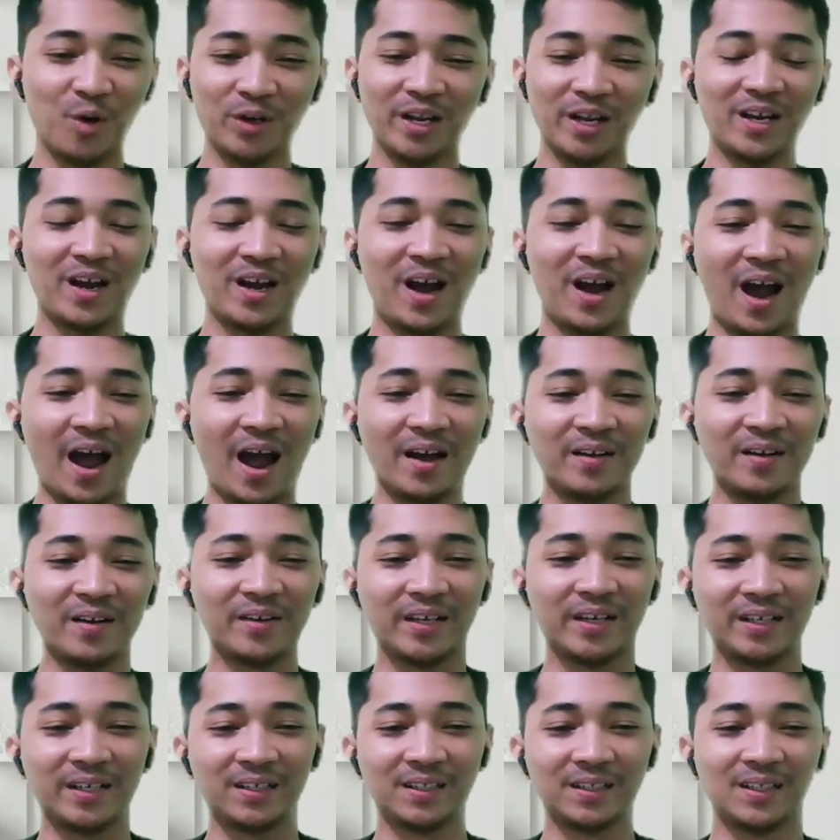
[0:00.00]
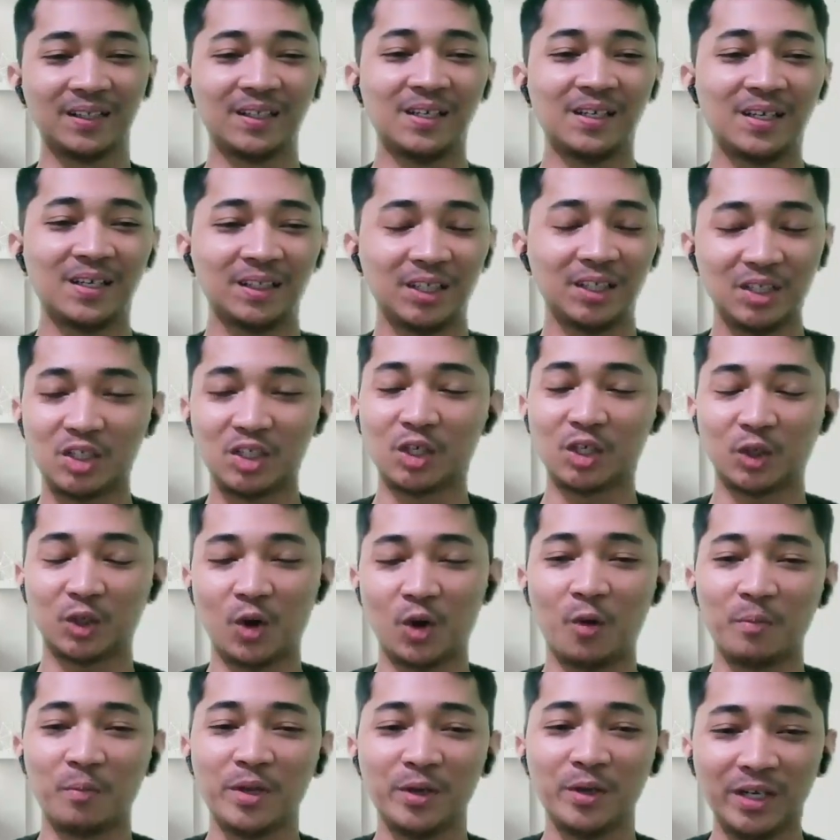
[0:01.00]
than 100 teacher
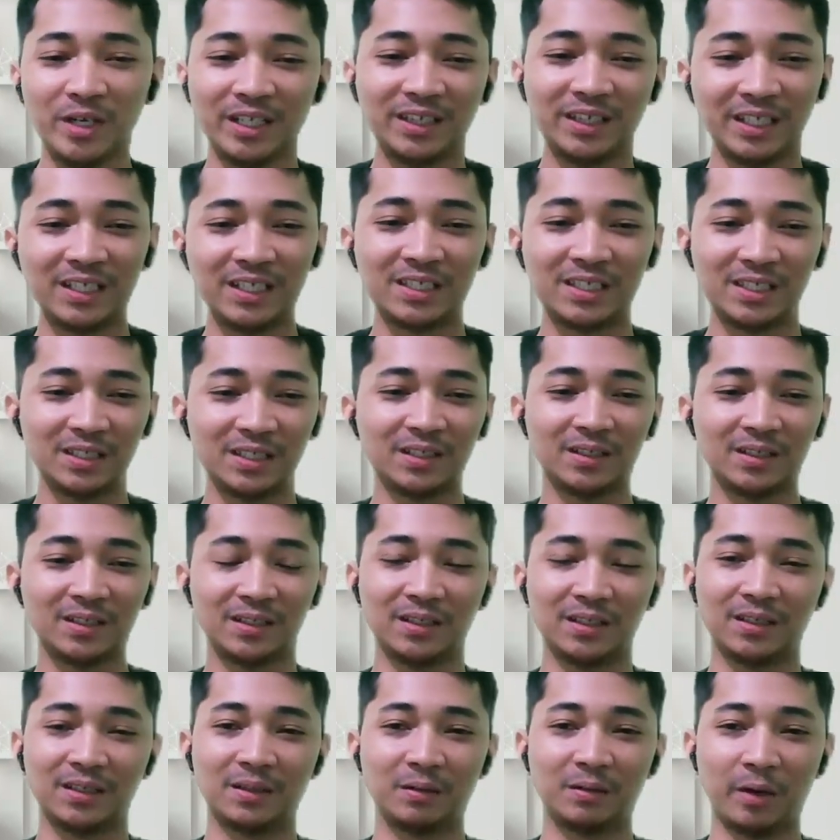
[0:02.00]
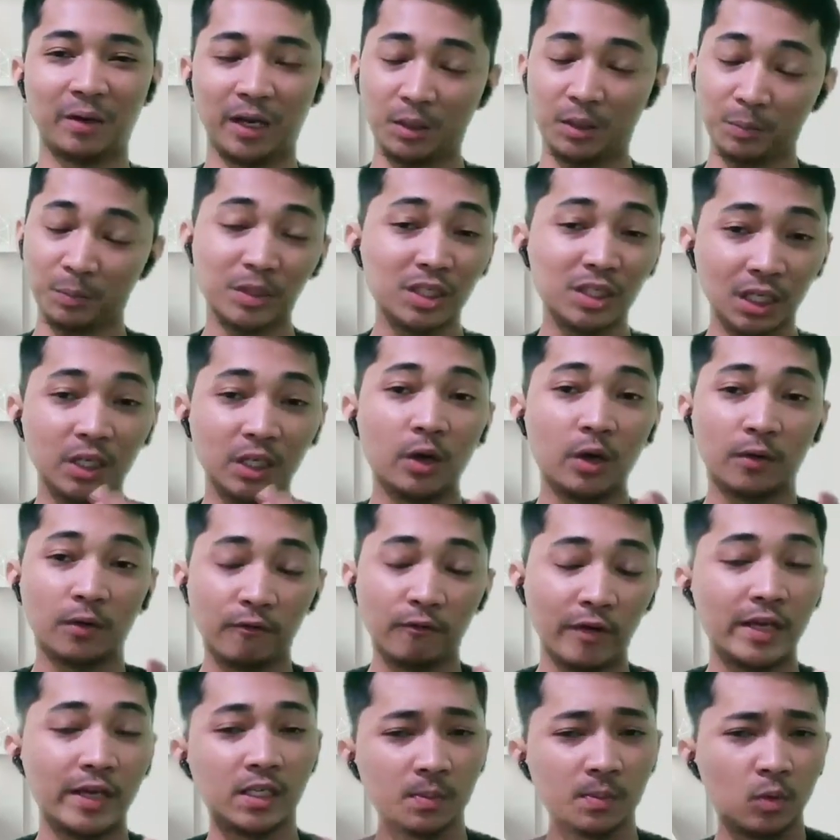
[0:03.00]
communities, especially on
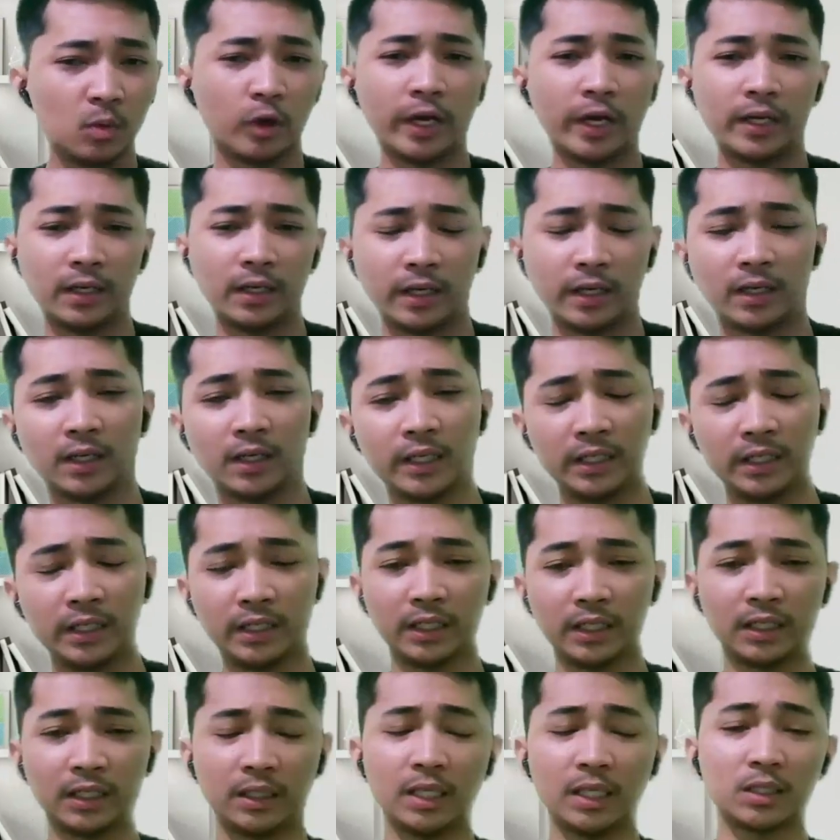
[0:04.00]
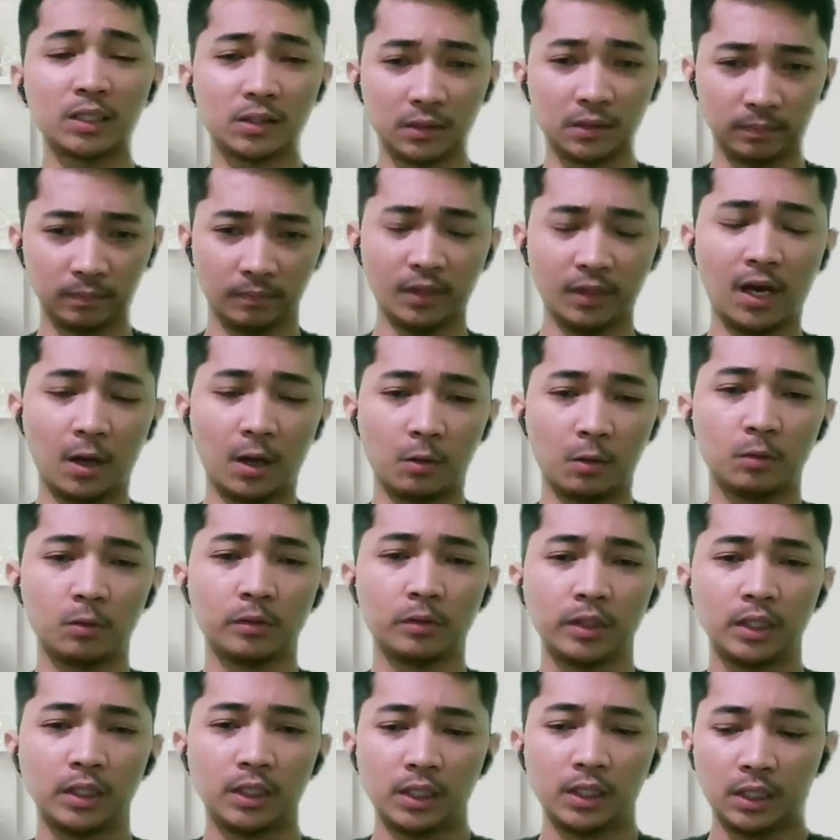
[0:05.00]
Facebook and LinkedIn. That's how
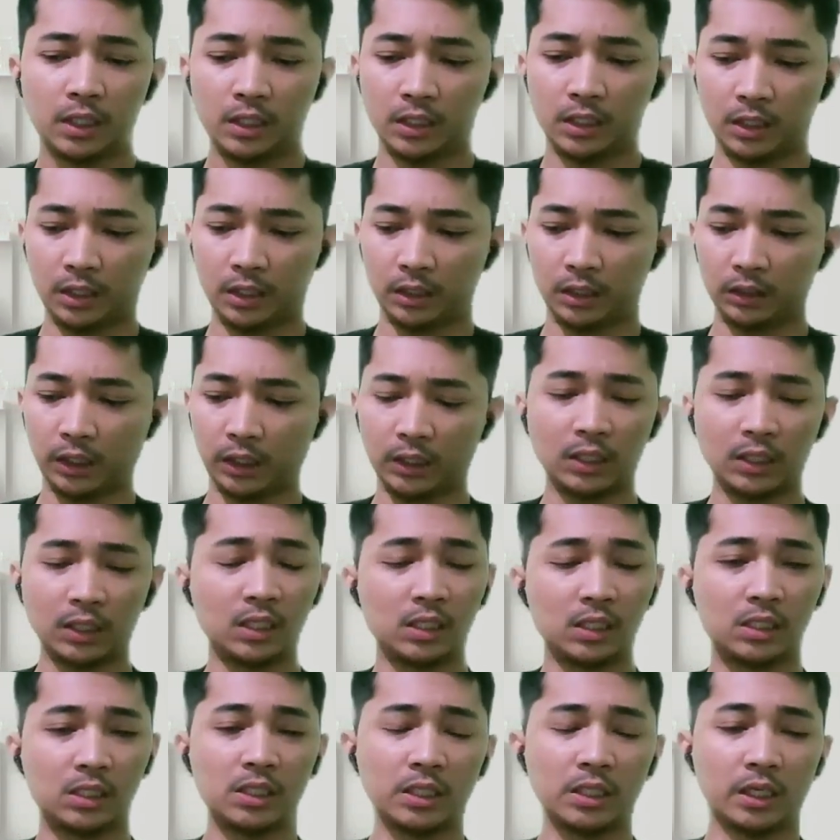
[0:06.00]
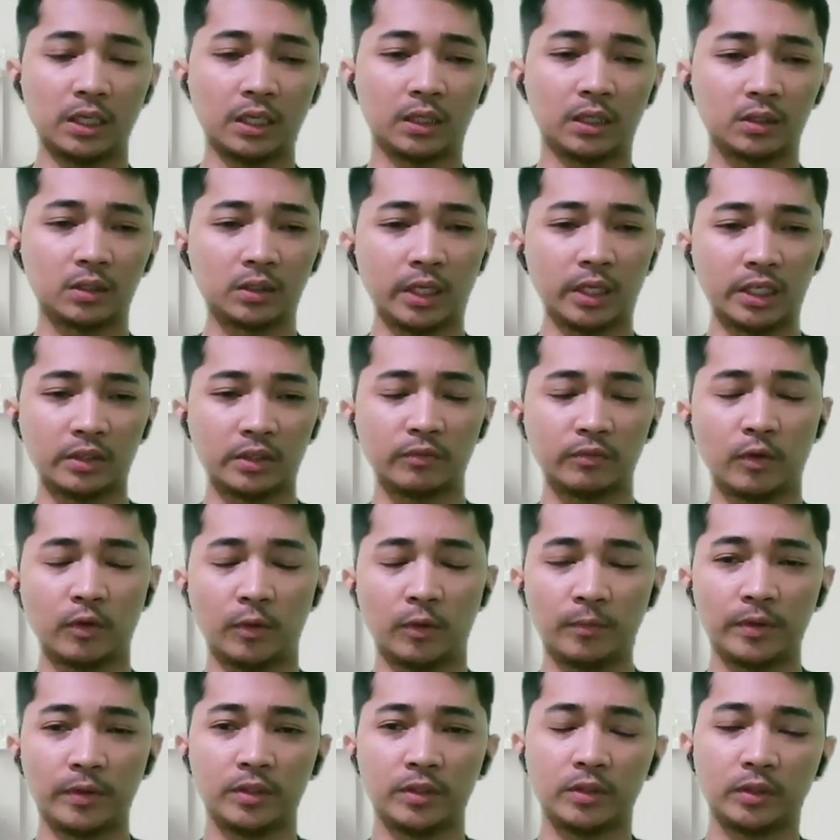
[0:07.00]
technology has
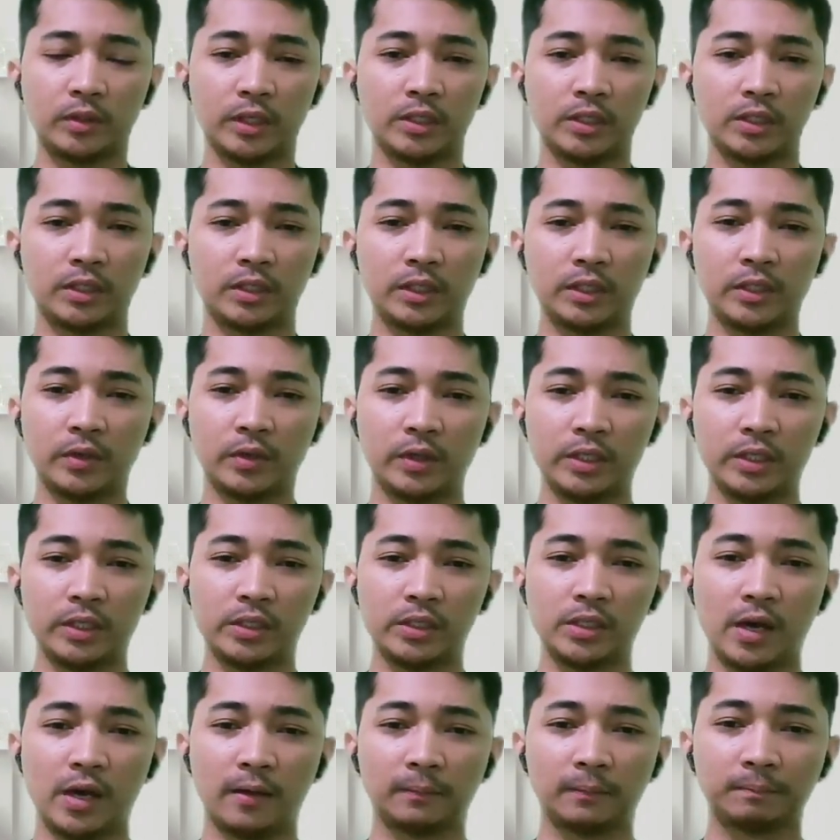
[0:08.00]
transformed education in Indonesia.